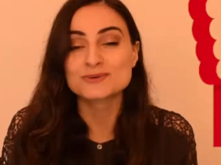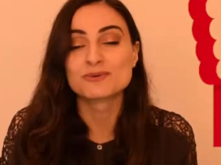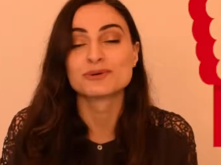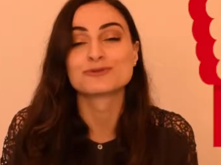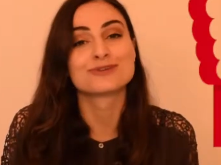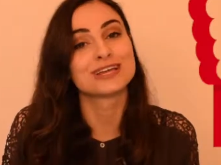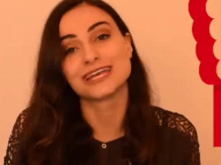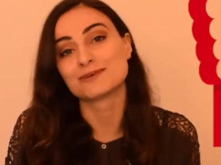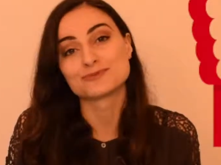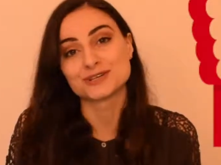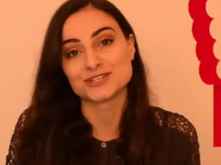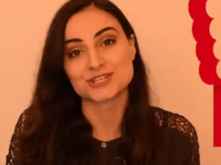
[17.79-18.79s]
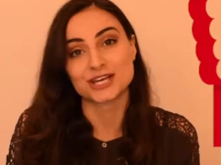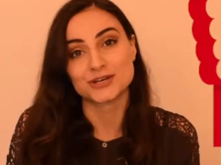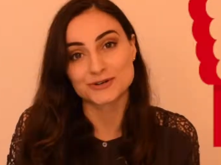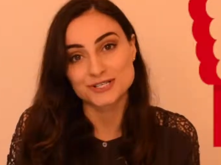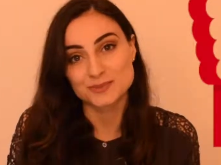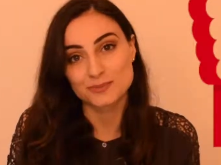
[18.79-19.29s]
We will really appreciate
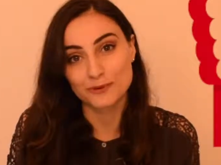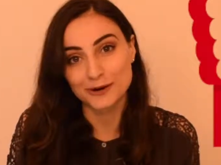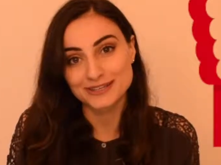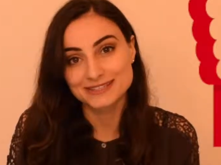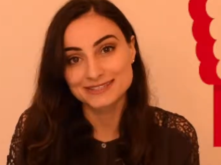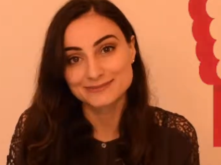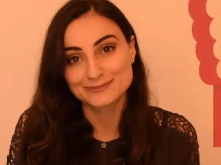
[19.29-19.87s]
your support.